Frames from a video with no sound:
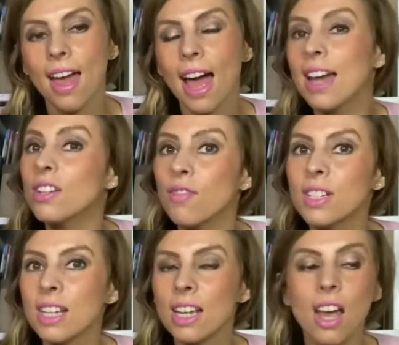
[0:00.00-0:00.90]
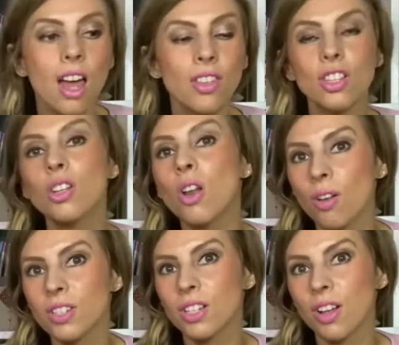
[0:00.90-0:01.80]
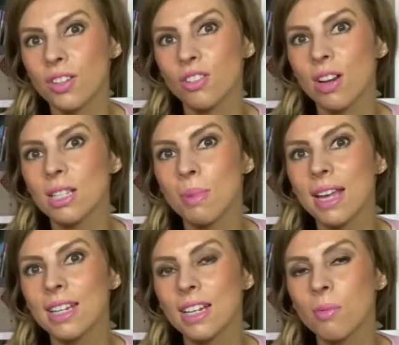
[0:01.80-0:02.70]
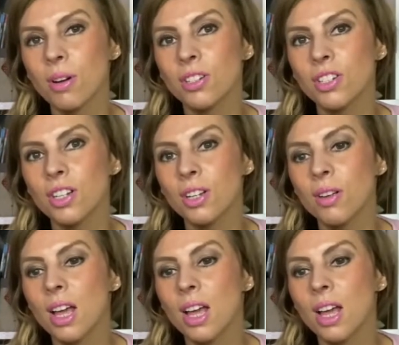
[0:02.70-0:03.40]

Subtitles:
And obviously there's lots and lots of dressmaking I want to do,